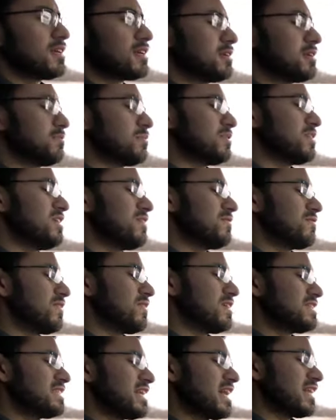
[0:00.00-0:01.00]
a complete
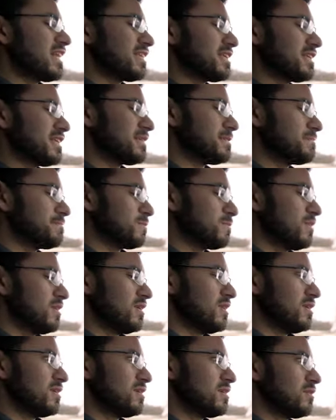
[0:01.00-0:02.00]
fatality.
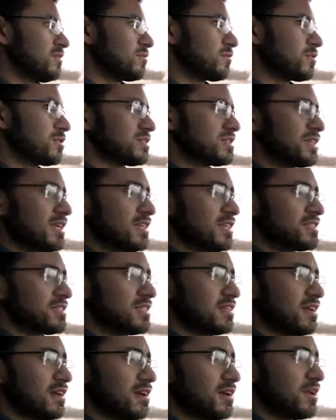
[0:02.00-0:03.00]
Worst case
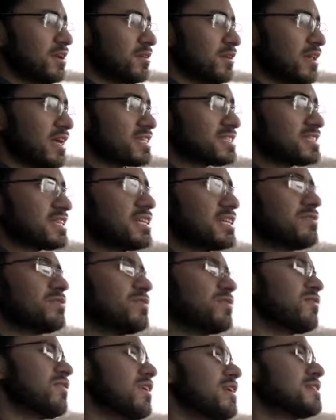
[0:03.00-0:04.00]
scenario, last line of
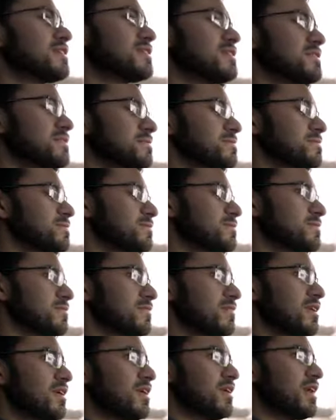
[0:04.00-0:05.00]
defense.
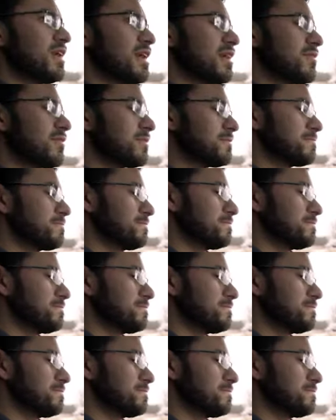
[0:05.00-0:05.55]
There you have it.